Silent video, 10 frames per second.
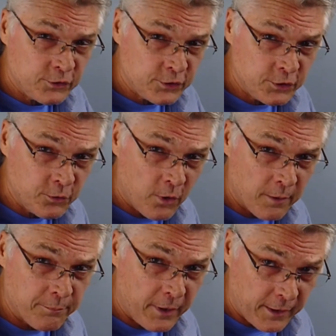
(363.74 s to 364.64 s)
to our
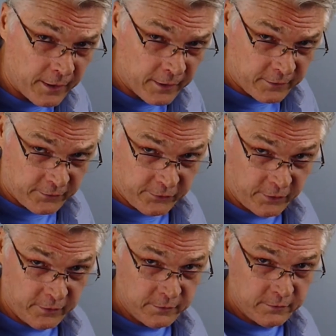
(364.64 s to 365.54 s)
buttocks
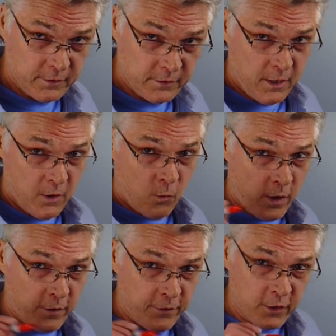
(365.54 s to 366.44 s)

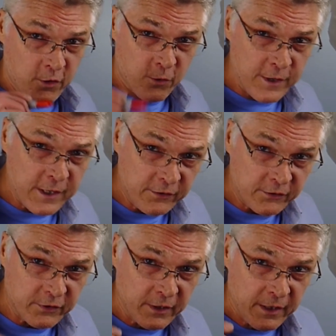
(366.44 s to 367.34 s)
where the
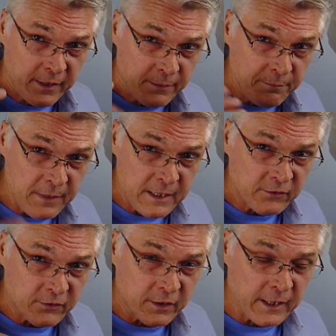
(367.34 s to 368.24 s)
crease meets
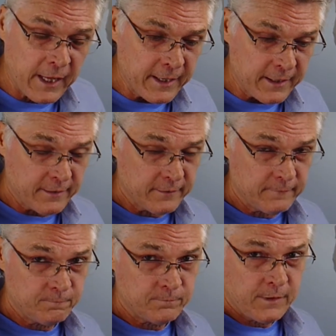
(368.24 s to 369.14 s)
the leg.
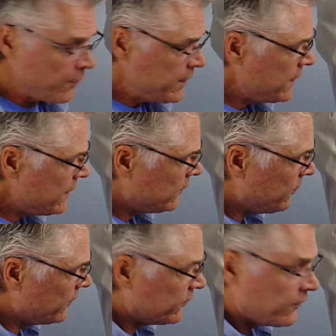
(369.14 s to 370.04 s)
We need to
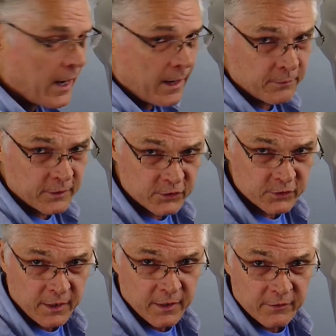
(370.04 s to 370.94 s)
establish
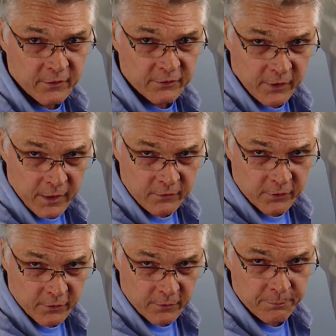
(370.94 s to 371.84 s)
the
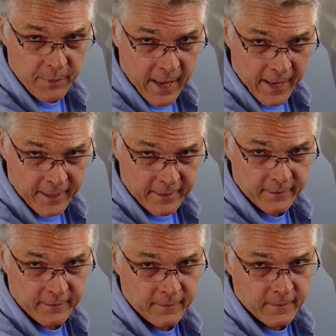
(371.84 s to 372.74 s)
center back
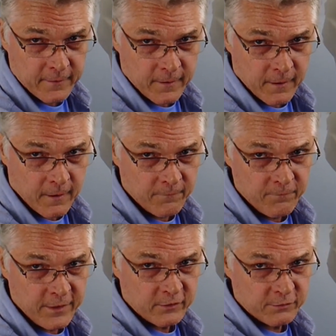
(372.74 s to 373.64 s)
of
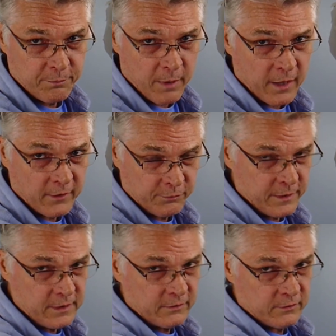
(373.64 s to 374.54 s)
this bodice
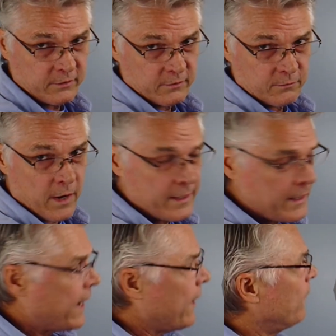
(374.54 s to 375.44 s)
piece right
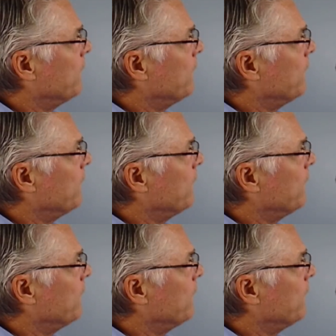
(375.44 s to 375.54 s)
now.